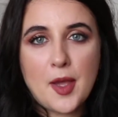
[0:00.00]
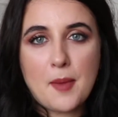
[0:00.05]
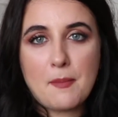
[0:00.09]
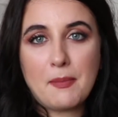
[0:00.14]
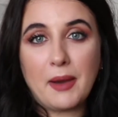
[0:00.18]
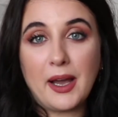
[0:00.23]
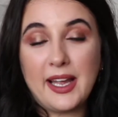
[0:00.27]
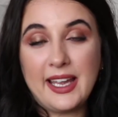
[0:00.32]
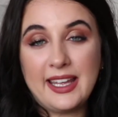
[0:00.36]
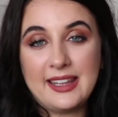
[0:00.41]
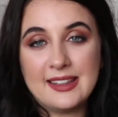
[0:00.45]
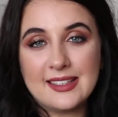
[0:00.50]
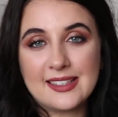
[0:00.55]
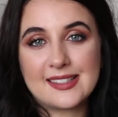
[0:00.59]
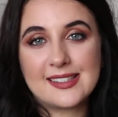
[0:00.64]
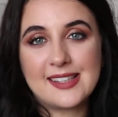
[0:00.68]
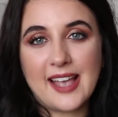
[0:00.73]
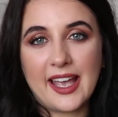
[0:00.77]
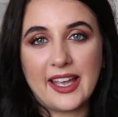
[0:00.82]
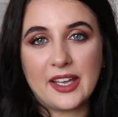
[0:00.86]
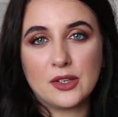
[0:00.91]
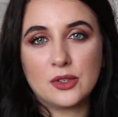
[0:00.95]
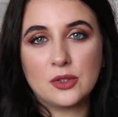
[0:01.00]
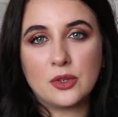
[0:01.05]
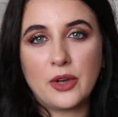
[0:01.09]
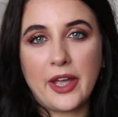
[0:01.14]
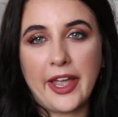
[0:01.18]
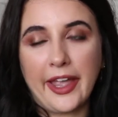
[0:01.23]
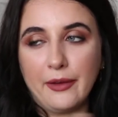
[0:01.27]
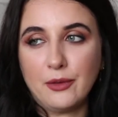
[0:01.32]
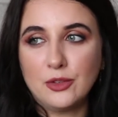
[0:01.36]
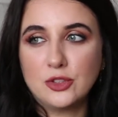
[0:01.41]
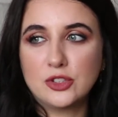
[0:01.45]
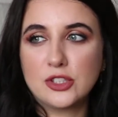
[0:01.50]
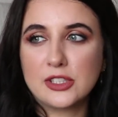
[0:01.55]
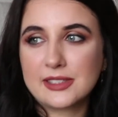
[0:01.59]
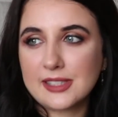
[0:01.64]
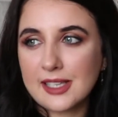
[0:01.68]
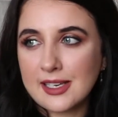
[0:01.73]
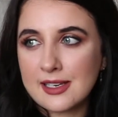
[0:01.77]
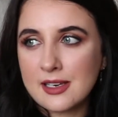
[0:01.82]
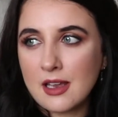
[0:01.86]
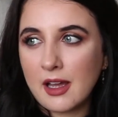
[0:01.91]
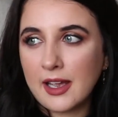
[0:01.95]
but in the sale it was
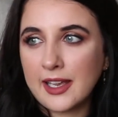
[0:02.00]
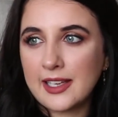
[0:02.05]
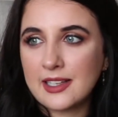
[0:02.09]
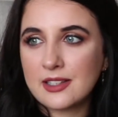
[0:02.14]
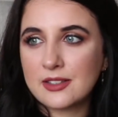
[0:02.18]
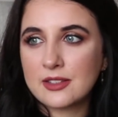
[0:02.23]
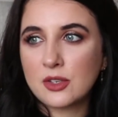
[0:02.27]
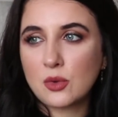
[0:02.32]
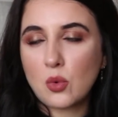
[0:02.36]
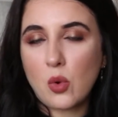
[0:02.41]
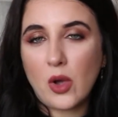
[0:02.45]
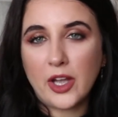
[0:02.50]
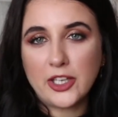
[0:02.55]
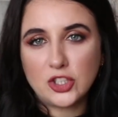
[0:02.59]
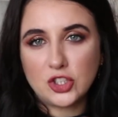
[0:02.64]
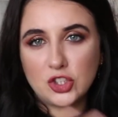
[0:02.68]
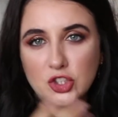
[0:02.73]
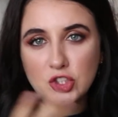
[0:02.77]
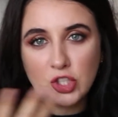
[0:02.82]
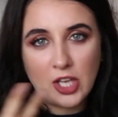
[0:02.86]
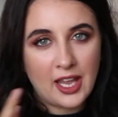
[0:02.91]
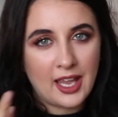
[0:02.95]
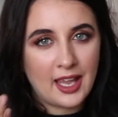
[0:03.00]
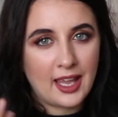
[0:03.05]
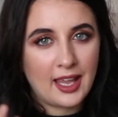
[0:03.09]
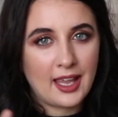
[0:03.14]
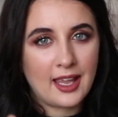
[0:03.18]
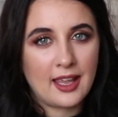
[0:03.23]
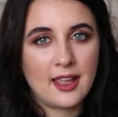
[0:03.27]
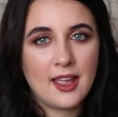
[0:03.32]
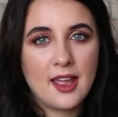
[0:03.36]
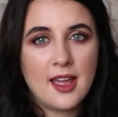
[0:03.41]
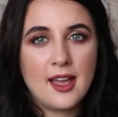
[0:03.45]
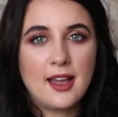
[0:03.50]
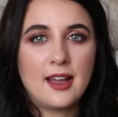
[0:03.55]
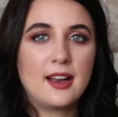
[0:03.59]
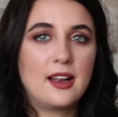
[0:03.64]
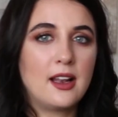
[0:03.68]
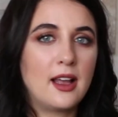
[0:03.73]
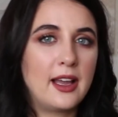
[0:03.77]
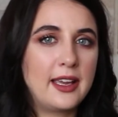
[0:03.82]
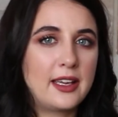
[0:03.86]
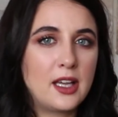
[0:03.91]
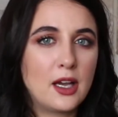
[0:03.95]
just a nice, quite sheer,
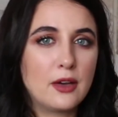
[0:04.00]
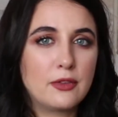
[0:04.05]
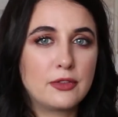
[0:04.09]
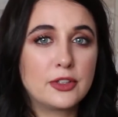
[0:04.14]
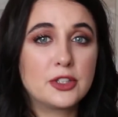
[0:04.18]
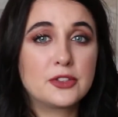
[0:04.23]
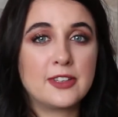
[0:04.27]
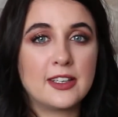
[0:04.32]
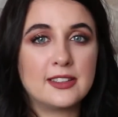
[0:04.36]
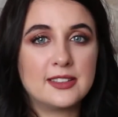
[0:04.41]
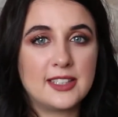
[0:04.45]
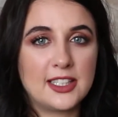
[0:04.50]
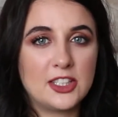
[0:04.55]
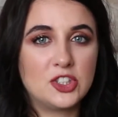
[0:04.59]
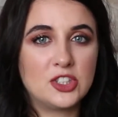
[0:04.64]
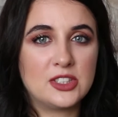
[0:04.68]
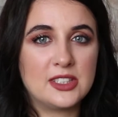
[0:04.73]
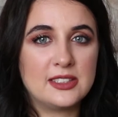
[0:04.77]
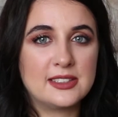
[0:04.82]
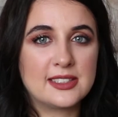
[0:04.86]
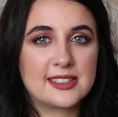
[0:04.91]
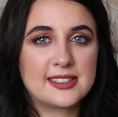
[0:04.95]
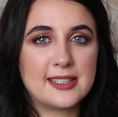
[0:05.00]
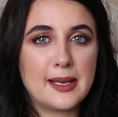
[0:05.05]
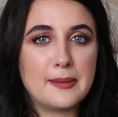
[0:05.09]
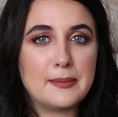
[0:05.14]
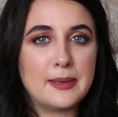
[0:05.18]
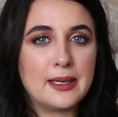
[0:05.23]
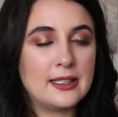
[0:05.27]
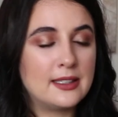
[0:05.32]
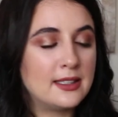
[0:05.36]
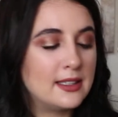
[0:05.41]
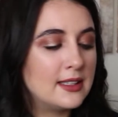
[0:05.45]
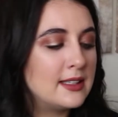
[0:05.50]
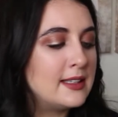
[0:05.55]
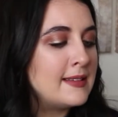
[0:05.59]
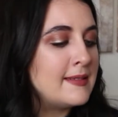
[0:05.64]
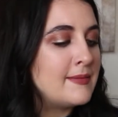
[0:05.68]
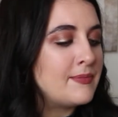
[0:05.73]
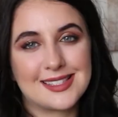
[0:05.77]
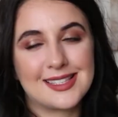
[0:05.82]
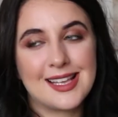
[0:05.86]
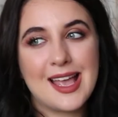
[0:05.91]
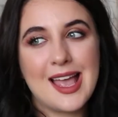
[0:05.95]
light coverage foundation in the summer.
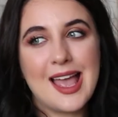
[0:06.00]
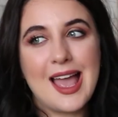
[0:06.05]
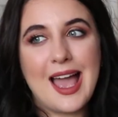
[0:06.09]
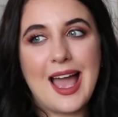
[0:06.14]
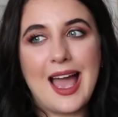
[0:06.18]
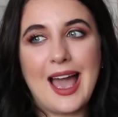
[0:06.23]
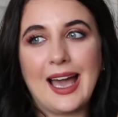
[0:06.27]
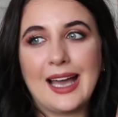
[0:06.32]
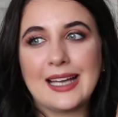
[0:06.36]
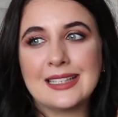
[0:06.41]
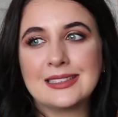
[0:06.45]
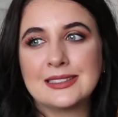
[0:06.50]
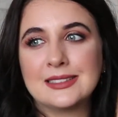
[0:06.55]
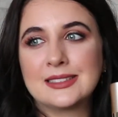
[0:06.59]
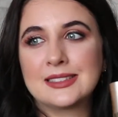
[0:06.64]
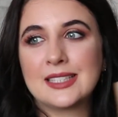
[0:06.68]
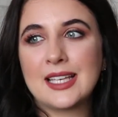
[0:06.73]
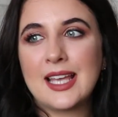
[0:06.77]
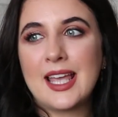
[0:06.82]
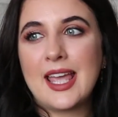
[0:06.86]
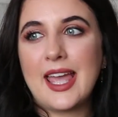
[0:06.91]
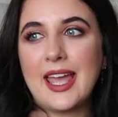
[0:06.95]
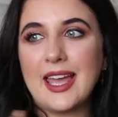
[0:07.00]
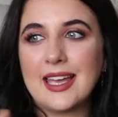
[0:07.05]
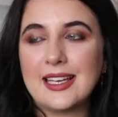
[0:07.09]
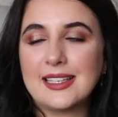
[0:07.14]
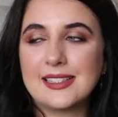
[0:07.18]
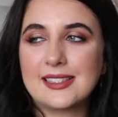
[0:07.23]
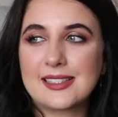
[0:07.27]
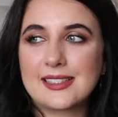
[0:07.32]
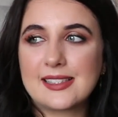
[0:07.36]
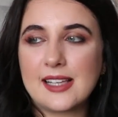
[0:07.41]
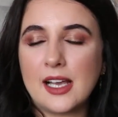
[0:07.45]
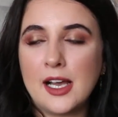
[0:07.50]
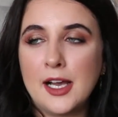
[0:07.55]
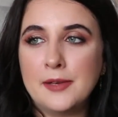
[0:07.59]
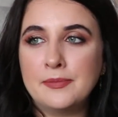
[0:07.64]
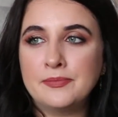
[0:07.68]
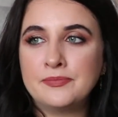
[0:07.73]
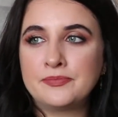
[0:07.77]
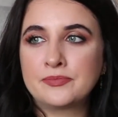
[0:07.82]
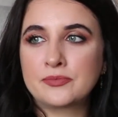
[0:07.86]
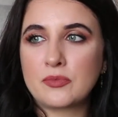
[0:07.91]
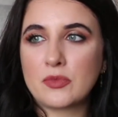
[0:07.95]
And it's
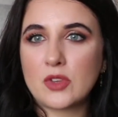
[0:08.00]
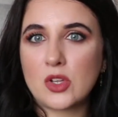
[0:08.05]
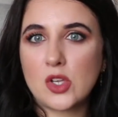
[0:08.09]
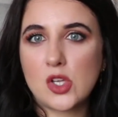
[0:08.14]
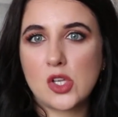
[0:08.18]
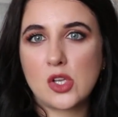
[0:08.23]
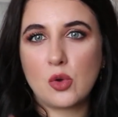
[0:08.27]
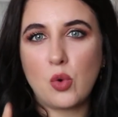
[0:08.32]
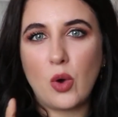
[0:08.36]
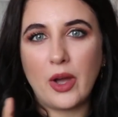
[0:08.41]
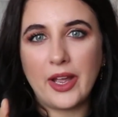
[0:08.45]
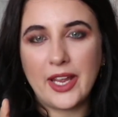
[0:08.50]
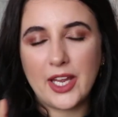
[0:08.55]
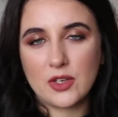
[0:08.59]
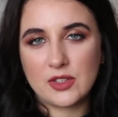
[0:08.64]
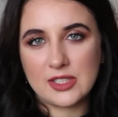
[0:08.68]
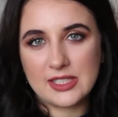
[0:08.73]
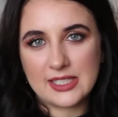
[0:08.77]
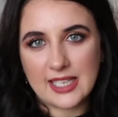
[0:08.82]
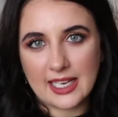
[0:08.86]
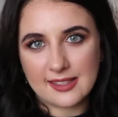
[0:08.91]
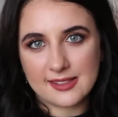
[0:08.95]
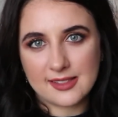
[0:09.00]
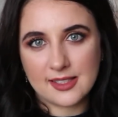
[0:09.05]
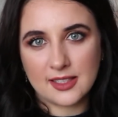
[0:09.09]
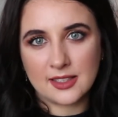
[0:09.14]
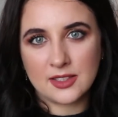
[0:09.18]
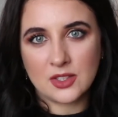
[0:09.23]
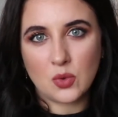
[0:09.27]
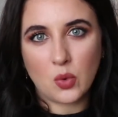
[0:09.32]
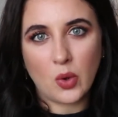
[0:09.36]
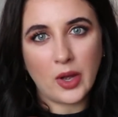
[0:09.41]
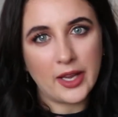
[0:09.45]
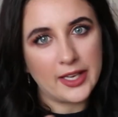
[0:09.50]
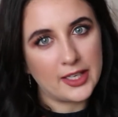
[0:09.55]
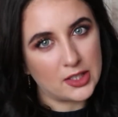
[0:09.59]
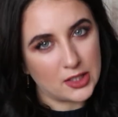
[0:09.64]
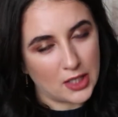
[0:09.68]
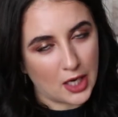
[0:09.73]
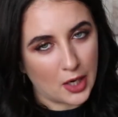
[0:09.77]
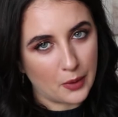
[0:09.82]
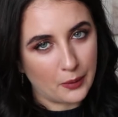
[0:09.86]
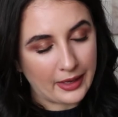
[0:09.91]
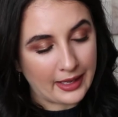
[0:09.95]
quite iridescent, quite
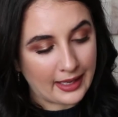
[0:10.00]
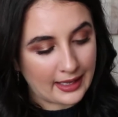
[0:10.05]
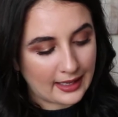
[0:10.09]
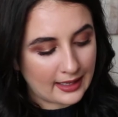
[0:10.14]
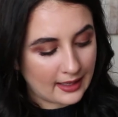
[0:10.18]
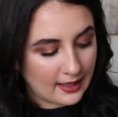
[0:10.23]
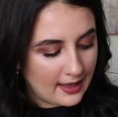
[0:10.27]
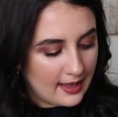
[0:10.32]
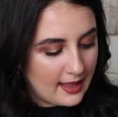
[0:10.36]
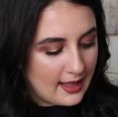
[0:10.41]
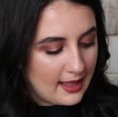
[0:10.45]
glowy.